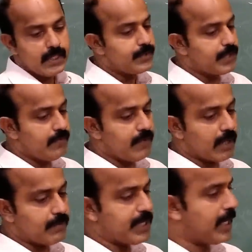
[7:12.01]
Then we
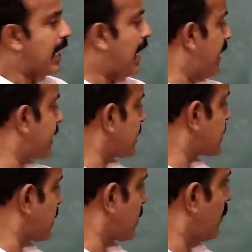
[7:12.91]
come to the Arctic
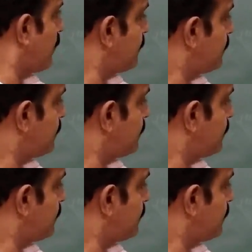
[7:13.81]
Circle.